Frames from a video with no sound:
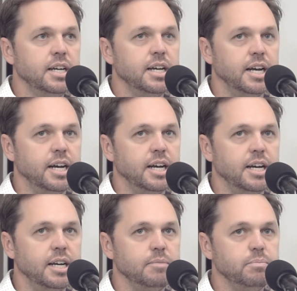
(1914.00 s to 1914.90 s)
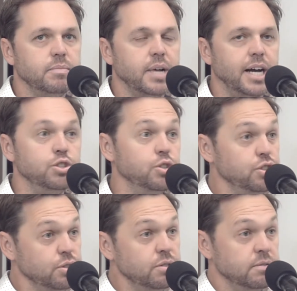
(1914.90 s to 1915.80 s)

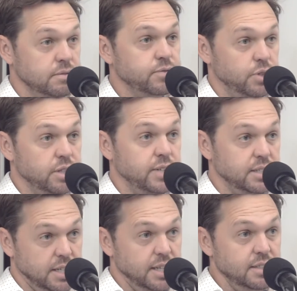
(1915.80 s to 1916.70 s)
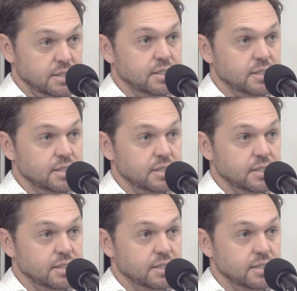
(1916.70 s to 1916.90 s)
unusual for the VCs.